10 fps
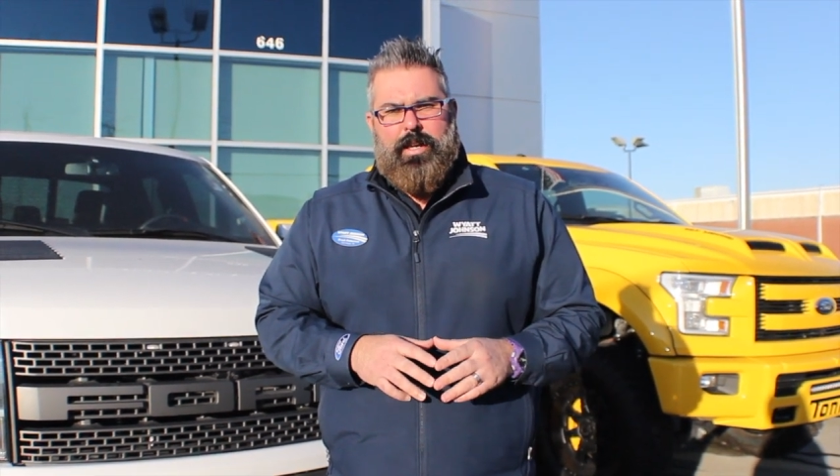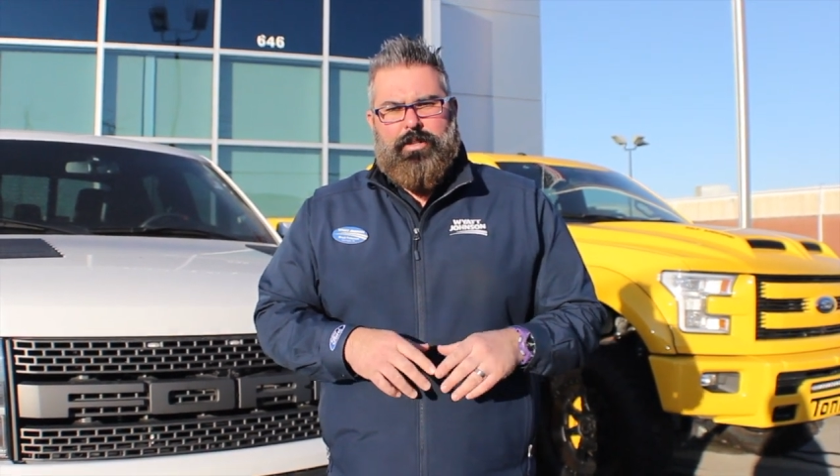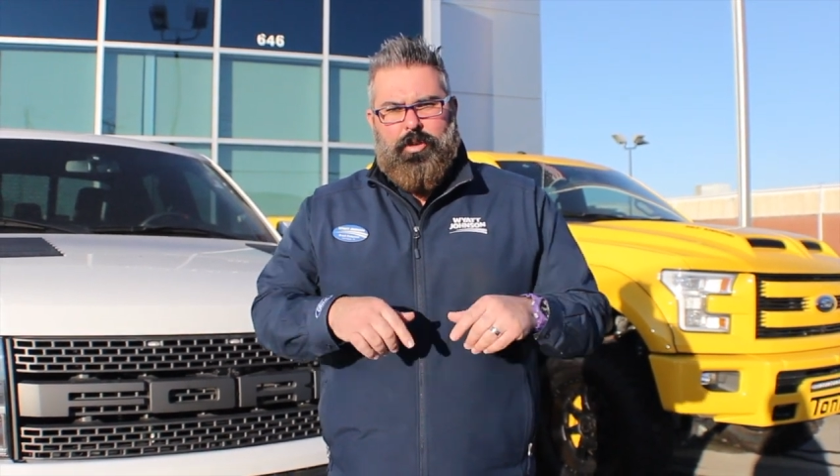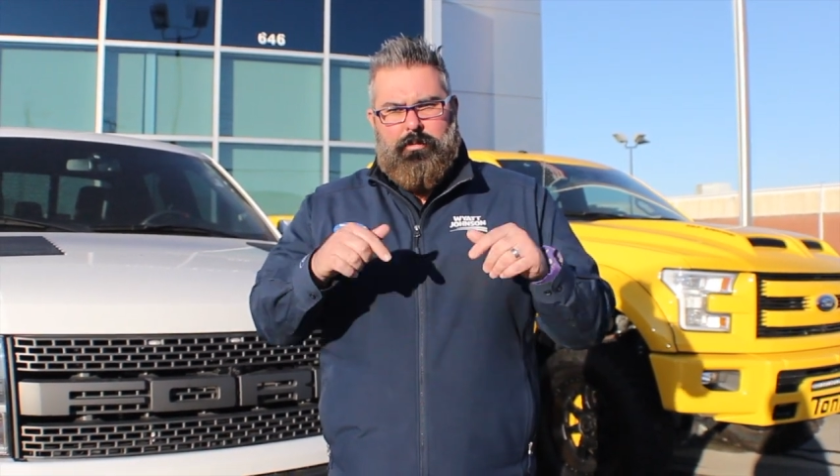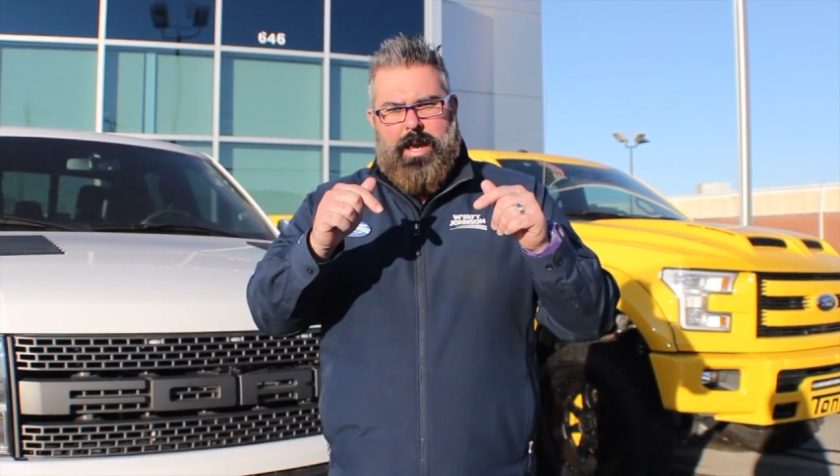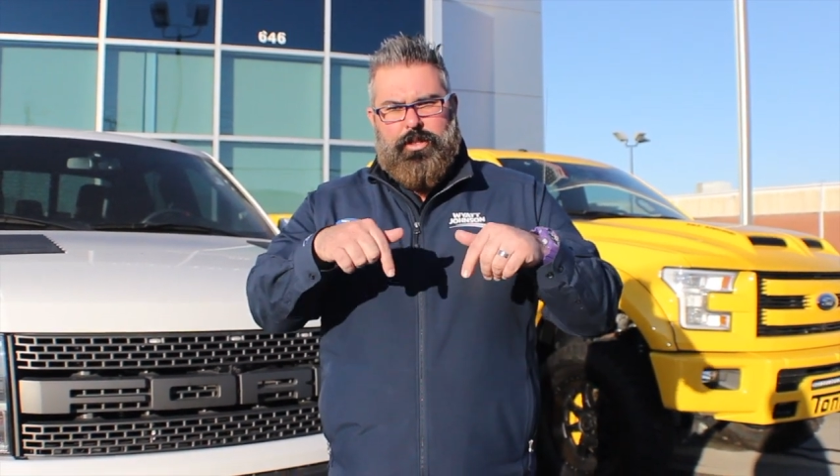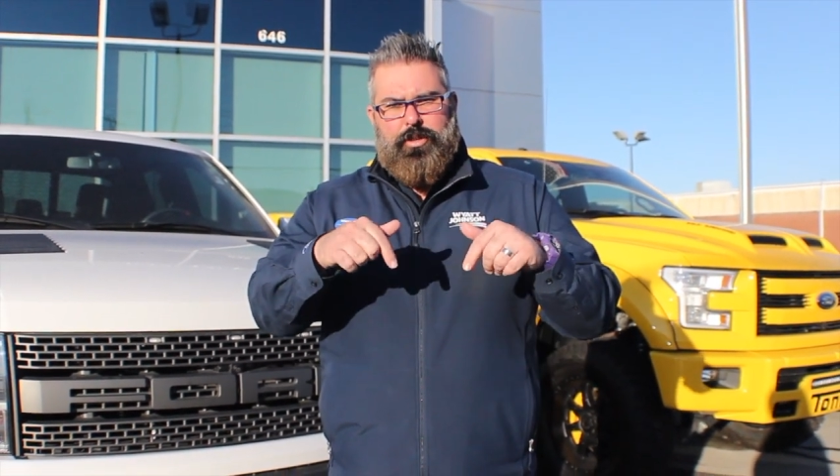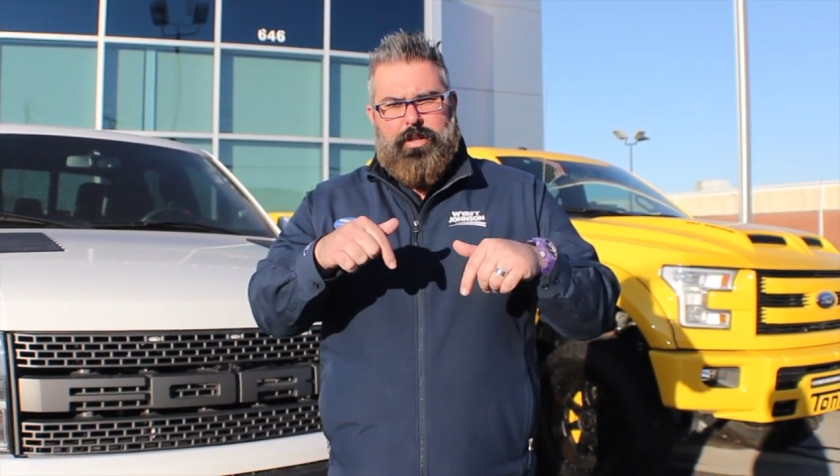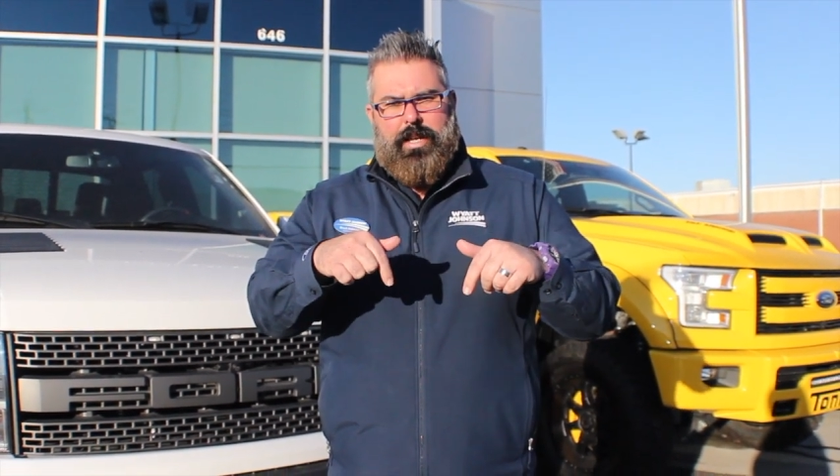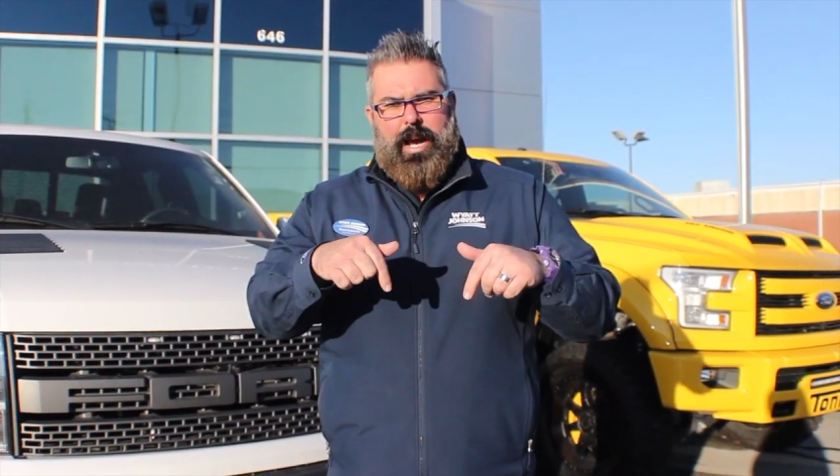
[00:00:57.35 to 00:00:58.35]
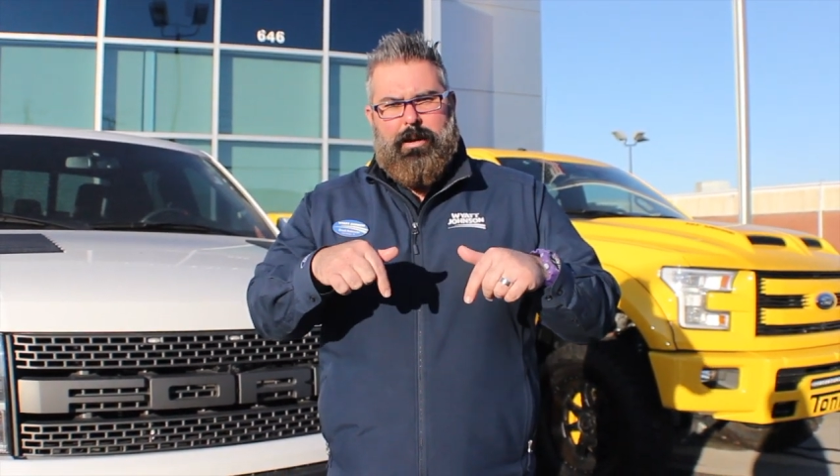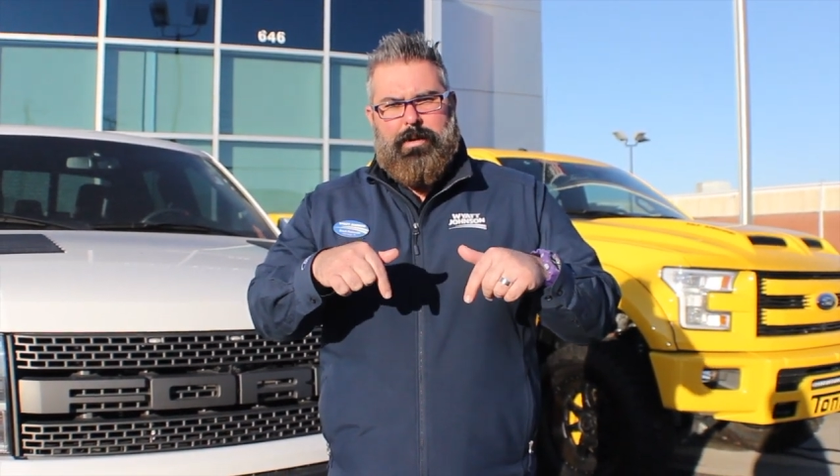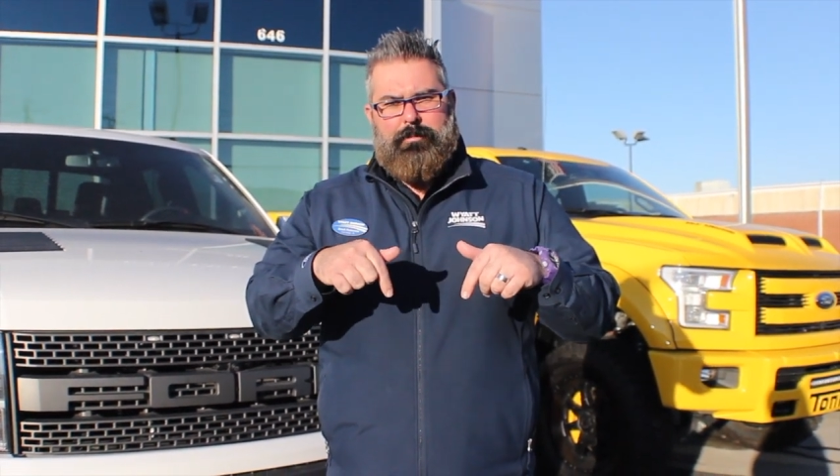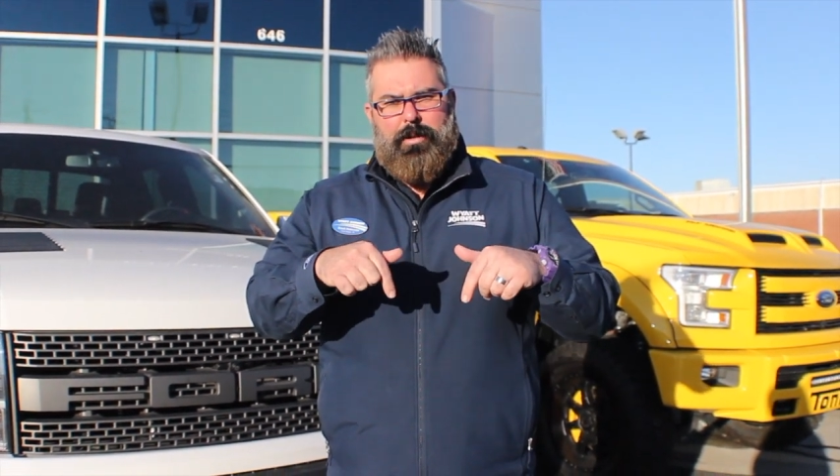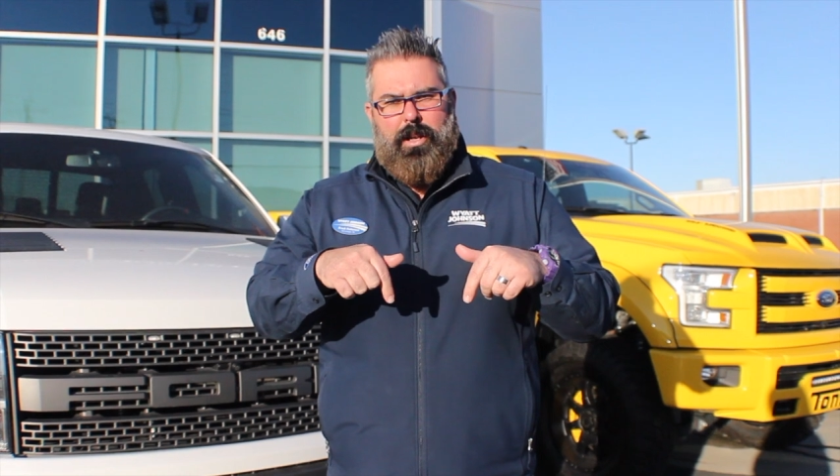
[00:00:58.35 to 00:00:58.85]
so make sure you
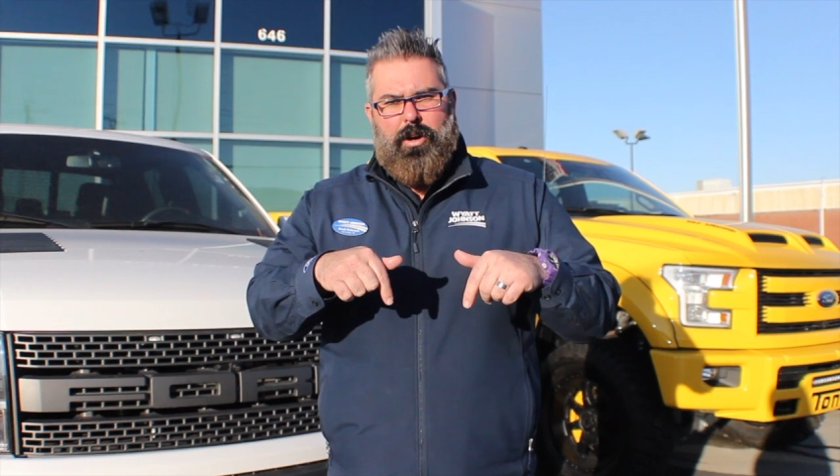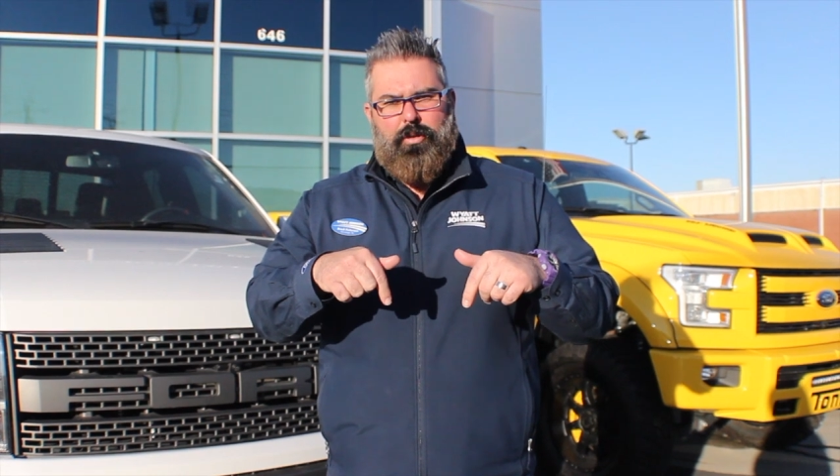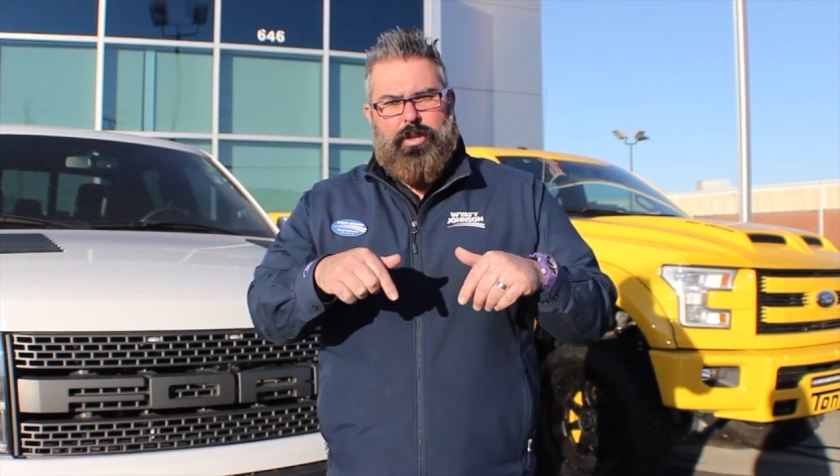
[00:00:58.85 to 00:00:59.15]
comment below.